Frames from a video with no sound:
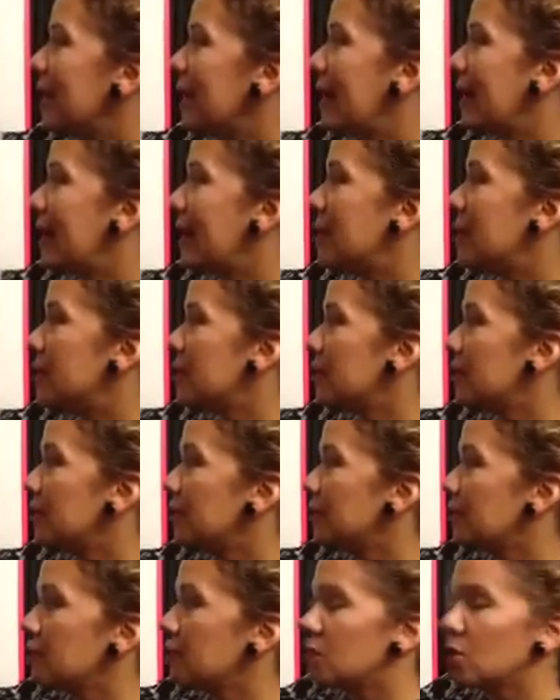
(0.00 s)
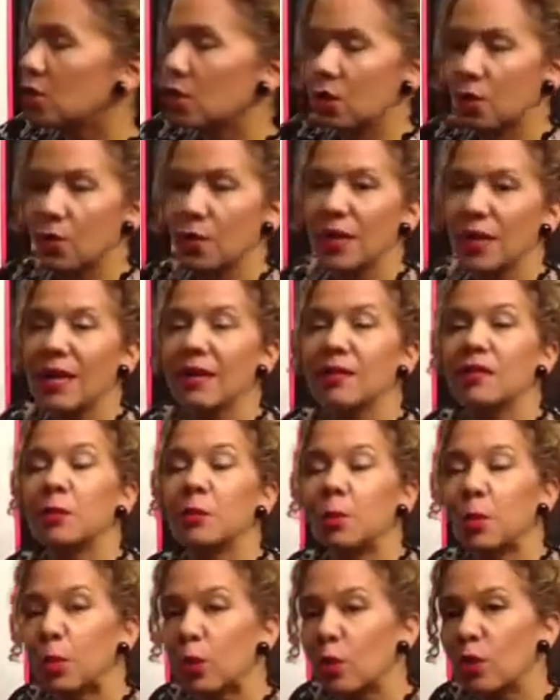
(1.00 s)
the S to create the
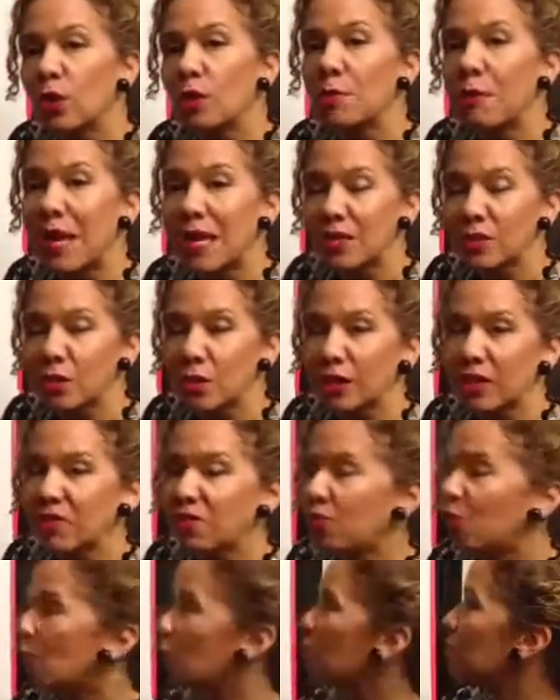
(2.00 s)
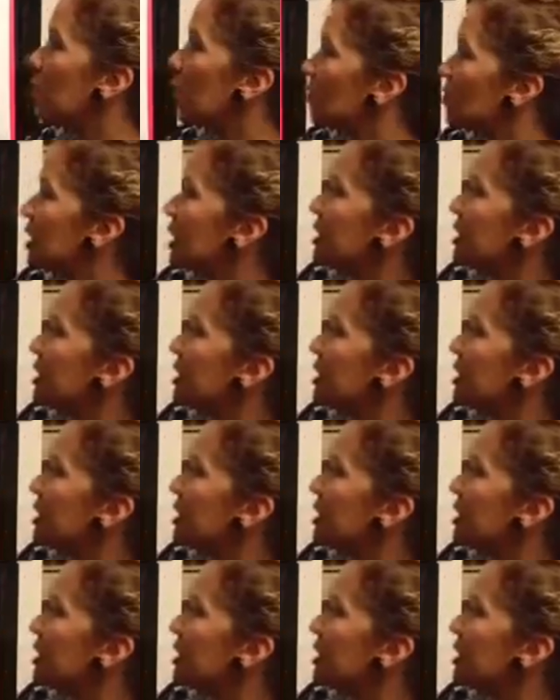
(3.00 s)
plural masculine form of